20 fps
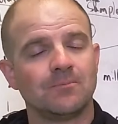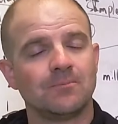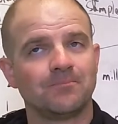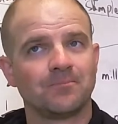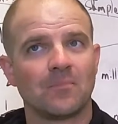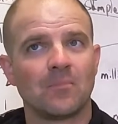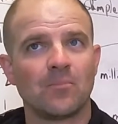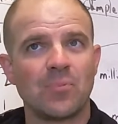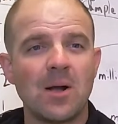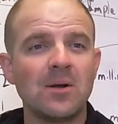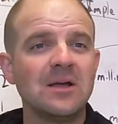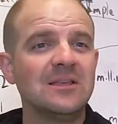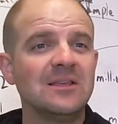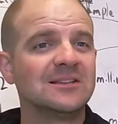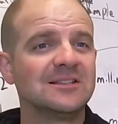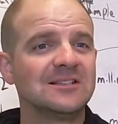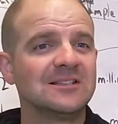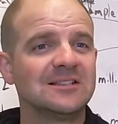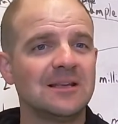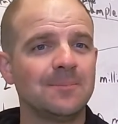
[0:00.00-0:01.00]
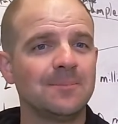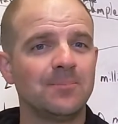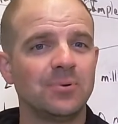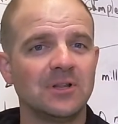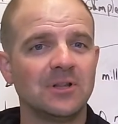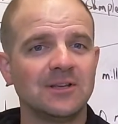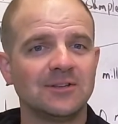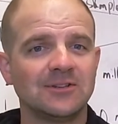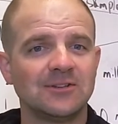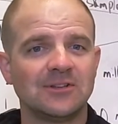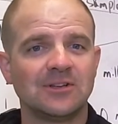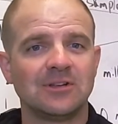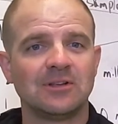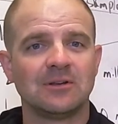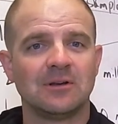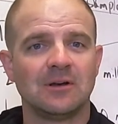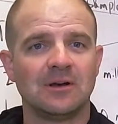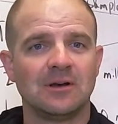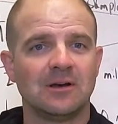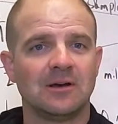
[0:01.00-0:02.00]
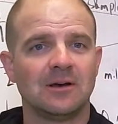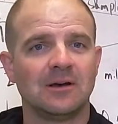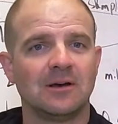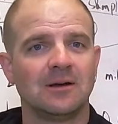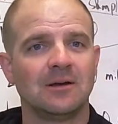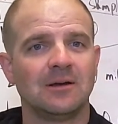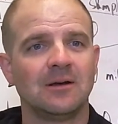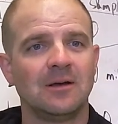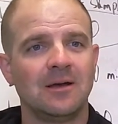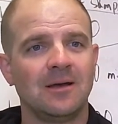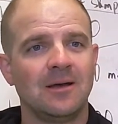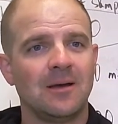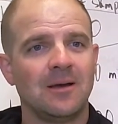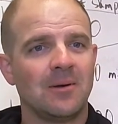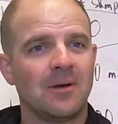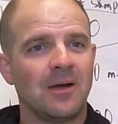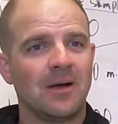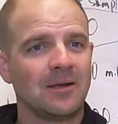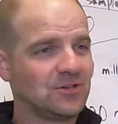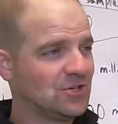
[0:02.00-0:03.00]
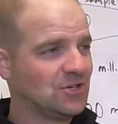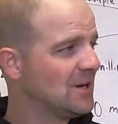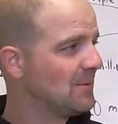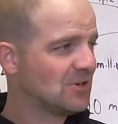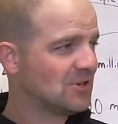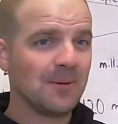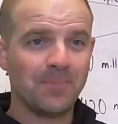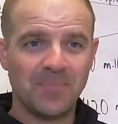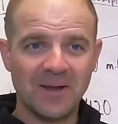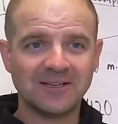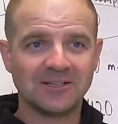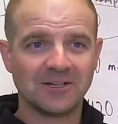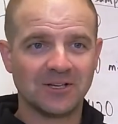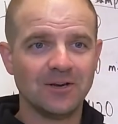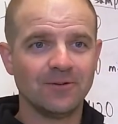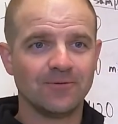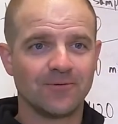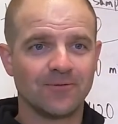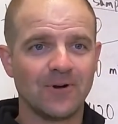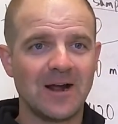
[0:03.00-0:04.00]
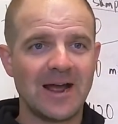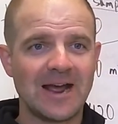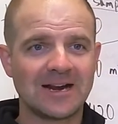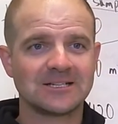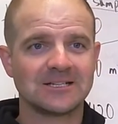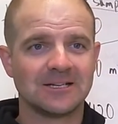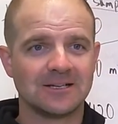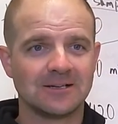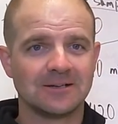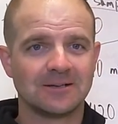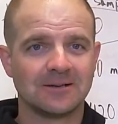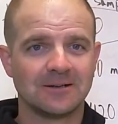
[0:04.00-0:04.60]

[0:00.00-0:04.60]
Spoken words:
probably the simplest, she picked a good fraction,